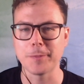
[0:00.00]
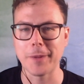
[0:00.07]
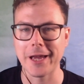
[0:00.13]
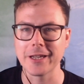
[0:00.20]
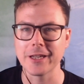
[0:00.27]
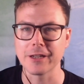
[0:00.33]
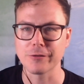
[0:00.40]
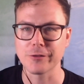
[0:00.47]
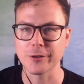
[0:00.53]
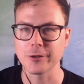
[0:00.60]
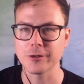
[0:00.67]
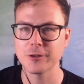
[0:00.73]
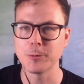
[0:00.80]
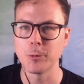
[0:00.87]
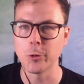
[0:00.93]
banking for
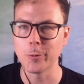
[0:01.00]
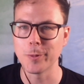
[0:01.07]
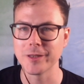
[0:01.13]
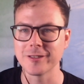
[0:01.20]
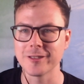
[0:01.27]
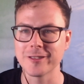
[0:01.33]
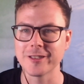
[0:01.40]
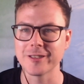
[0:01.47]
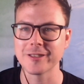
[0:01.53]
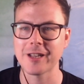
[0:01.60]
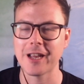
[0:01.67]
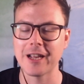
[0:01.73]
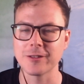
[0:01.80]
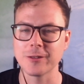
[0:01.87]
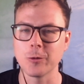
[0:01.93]
small businesses
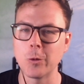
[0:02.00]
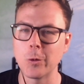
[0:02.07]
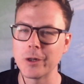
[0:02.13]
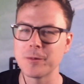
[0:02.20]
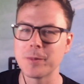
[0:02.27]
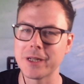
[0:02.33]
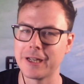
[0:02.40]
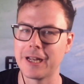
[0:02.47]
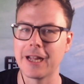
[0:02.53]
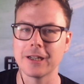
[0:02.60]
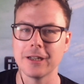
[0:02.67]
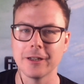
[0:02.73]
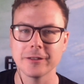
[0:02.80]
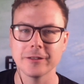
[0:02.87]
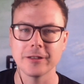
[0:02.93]
has always been
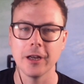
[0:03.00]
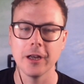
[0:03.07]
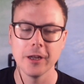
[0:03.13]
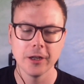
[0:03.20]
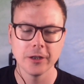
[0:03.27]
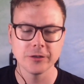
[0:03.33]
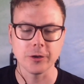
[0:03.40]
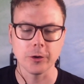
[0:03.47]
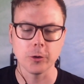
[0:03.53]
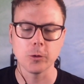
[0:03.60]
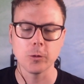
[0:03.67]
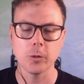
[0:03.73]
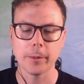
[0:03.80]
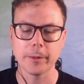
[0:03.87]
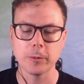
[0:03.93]
lackluster.
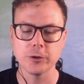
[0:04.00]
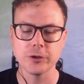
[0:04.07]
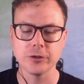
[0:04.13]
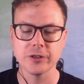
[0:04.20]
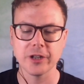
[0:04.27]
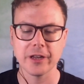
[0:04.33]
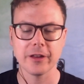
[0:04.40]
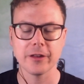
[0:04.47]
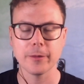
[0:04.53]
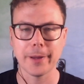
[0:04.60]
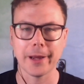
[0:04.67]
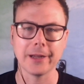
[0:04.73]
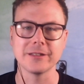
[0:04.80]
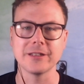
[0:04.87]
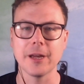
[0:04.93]
So, I mean, would you say that the
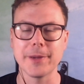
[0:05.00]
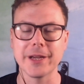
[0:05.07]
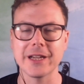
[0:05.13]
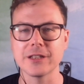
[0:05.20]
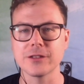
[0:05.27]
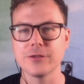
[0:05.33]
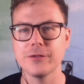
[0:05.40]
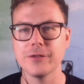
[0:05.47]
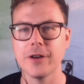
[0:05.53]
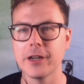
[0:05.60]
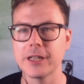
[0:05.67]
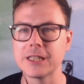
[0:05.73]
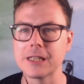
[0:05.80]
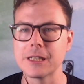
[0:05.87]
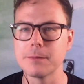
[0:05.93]
pandemic has
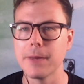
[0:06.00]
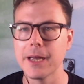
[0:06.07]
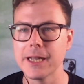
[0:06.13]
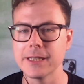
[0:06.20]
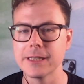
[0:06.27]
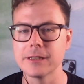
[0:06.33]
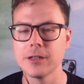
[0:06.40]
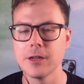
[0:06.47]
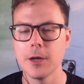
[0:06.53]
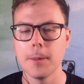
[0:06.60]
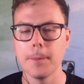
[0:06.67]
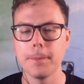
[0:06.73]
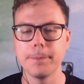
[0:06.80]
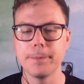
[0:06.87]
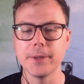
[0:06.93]
finally made
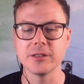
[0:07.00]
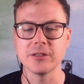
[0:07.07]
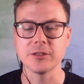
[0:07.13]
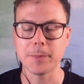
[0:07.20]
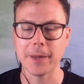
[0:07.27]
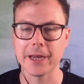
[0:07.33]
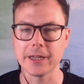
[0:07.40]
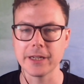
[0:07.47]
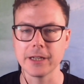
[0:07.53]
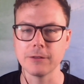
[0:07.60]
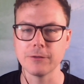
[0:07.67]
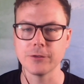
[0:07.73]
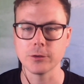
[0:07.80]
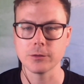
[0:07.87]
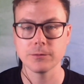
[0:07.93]
business banking
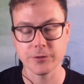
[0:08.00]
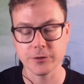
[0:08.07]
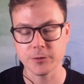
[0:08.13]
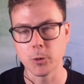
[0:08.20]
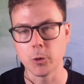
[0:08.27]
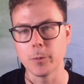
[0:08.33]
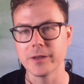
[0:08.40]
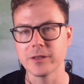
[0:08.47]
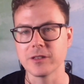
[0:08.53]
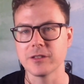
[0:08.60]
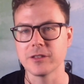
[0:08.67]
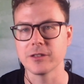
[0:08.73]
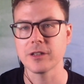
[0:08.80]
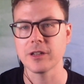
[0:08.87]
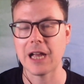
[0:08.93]
for small businesses